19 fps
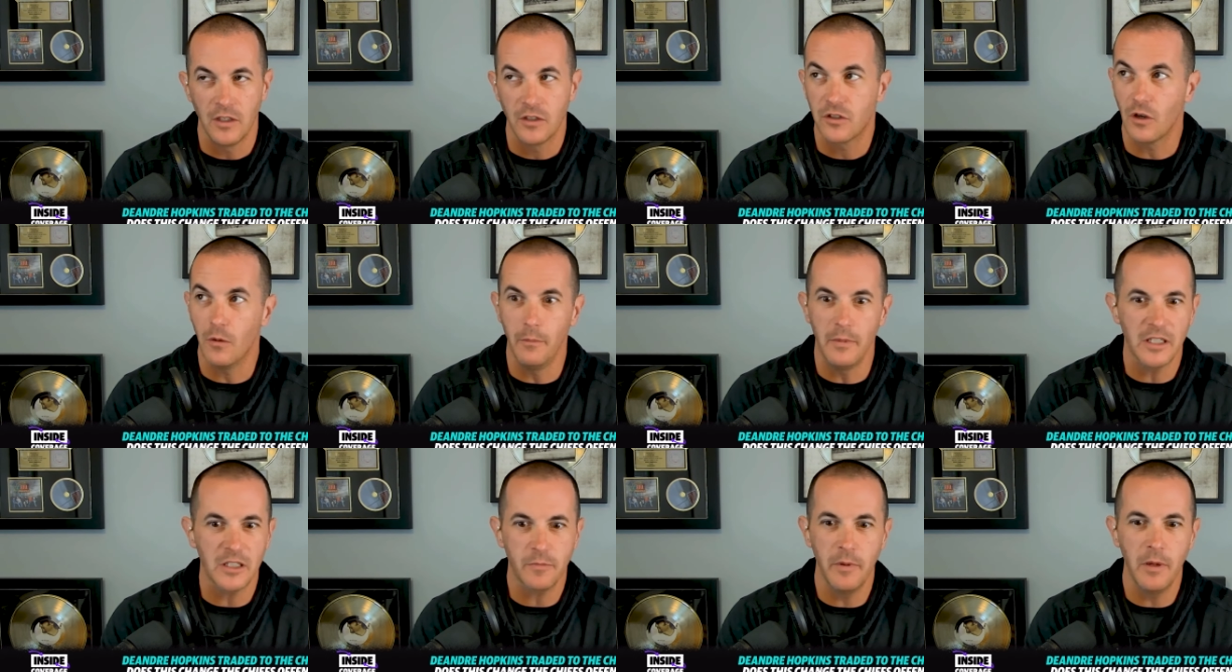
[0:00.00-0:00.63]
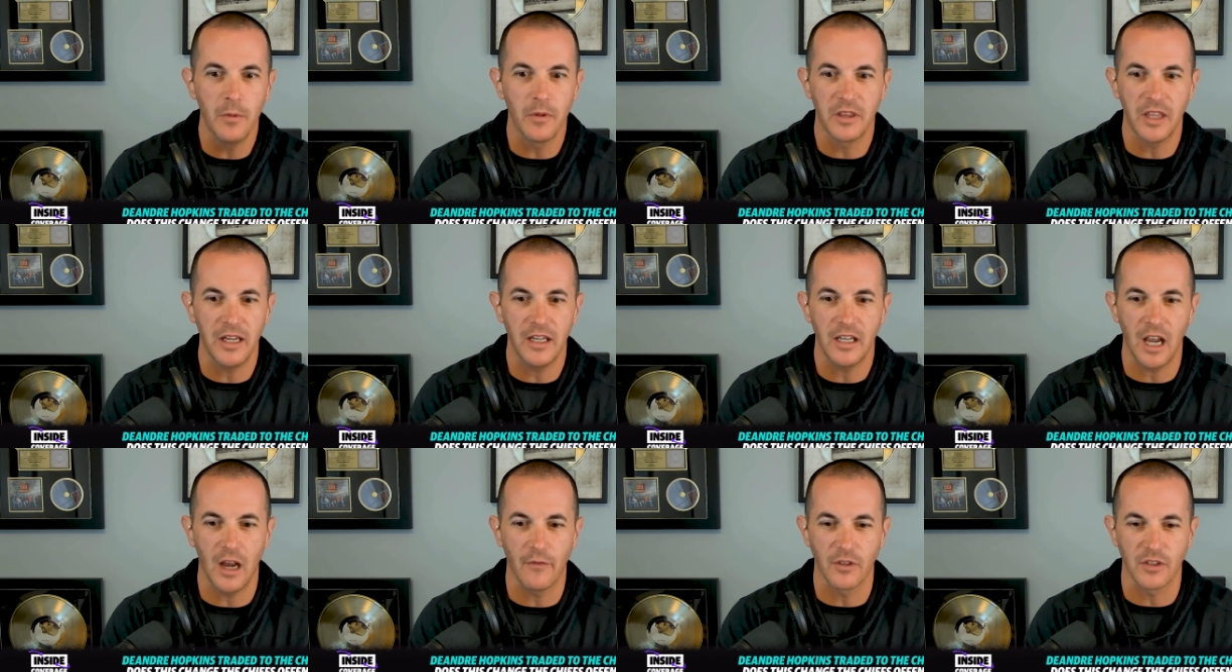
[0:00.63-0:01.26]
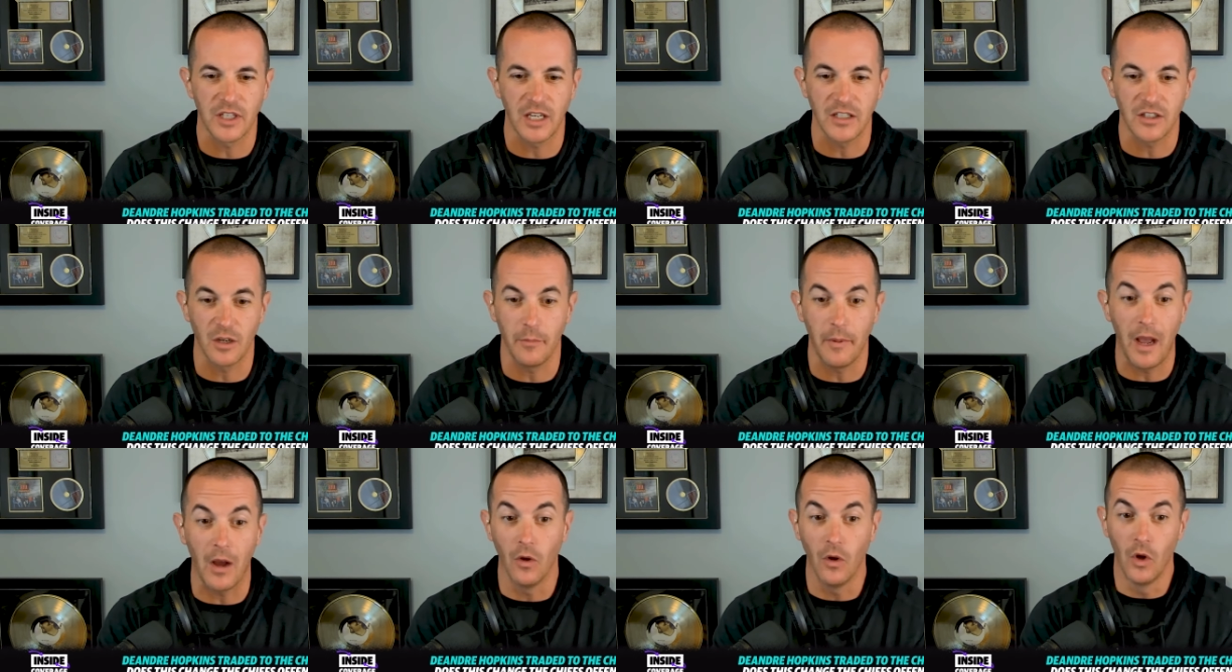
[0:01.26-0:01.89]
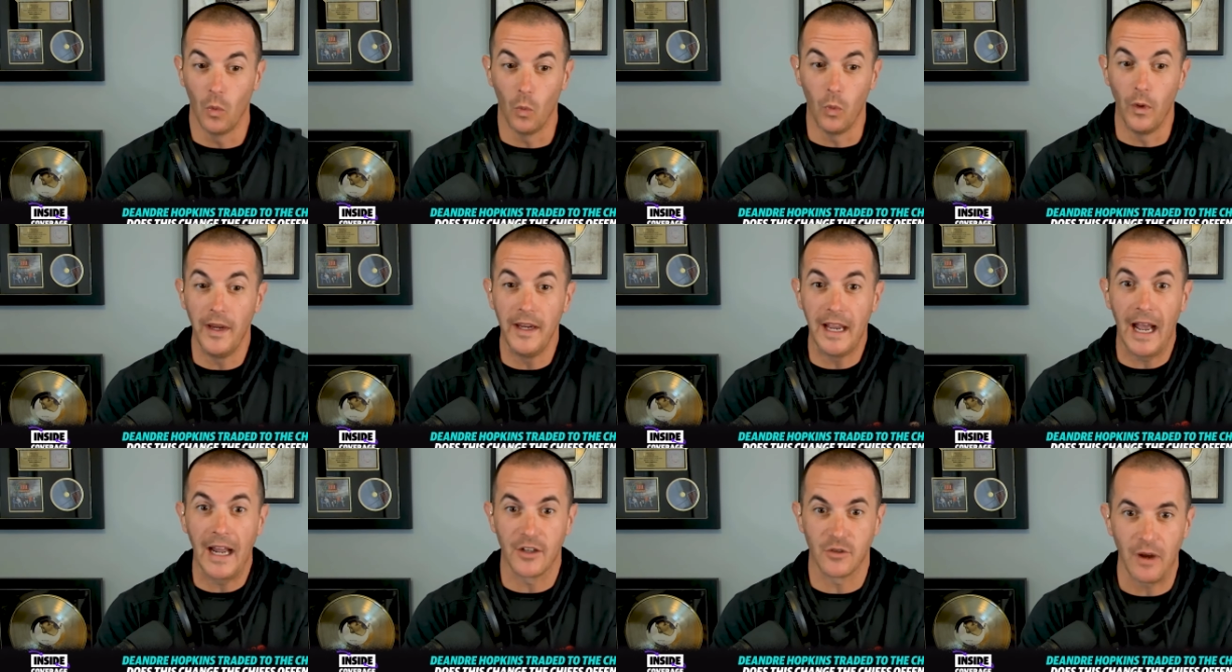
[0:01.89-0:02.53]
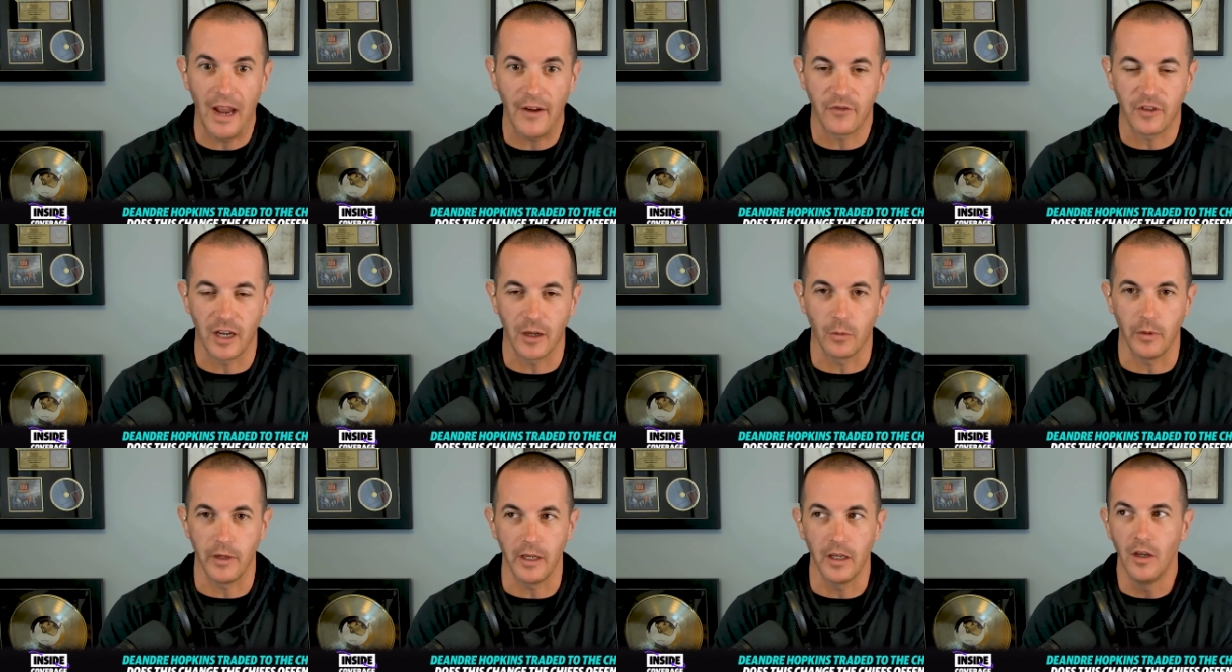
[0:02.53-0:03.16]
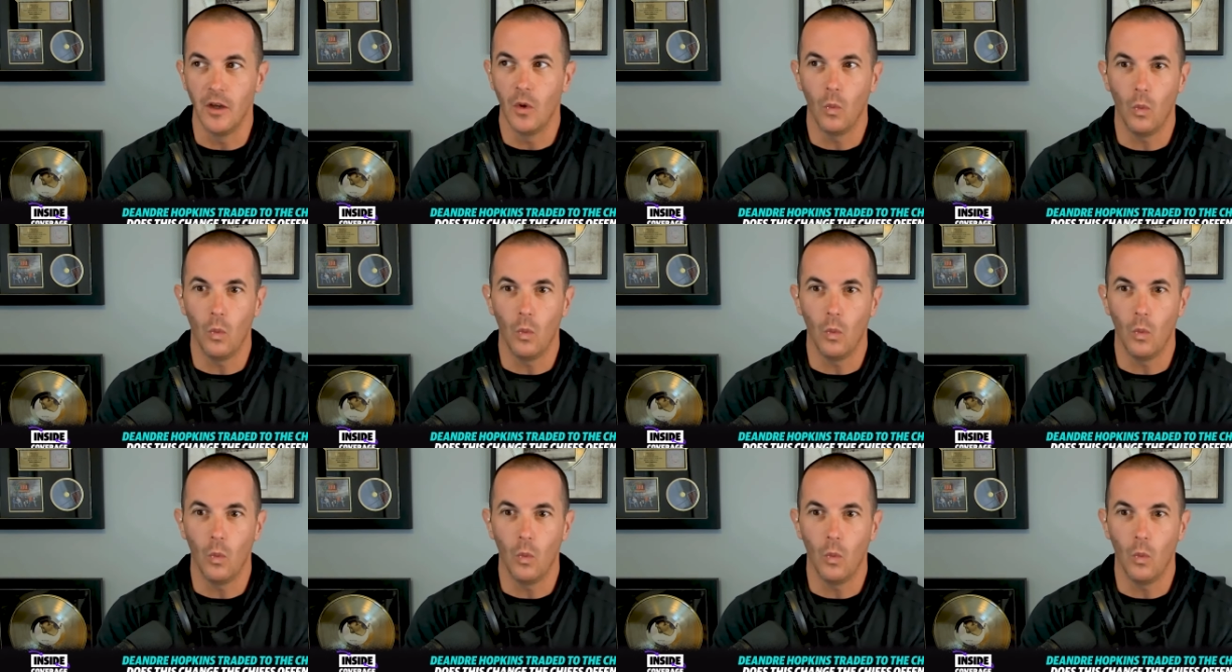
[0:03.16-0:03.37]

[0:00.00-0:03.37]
So miss me with any conversation about we got draft equity.